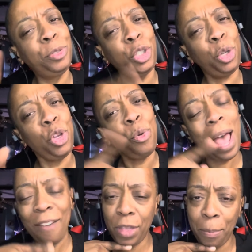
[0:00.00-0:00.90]
Do you
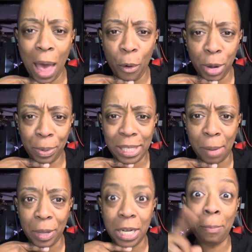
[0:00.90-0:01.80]
have the power to put
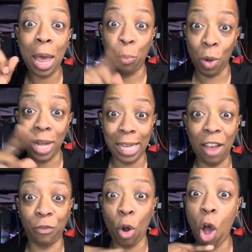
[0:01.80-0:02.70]
something to bed once
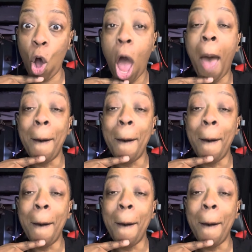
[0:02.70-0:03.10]
and for all?